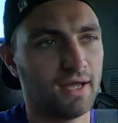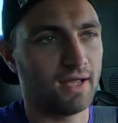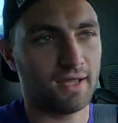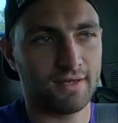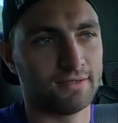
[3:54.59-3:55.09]

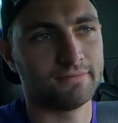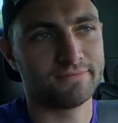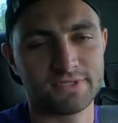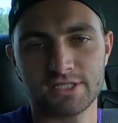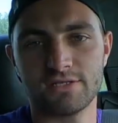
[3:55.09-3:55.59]
And
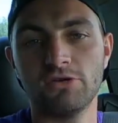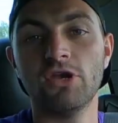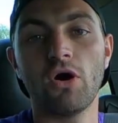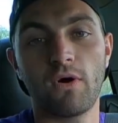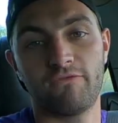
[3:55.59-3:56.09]
just
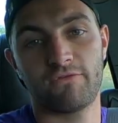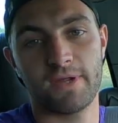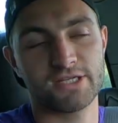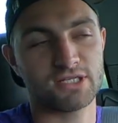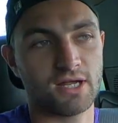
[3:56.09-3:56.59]
no
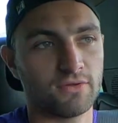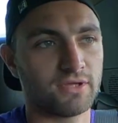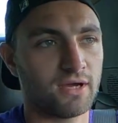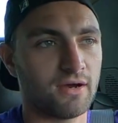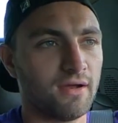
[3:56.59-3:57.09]
information
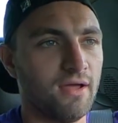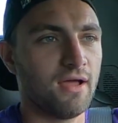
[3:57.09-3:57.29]
out there.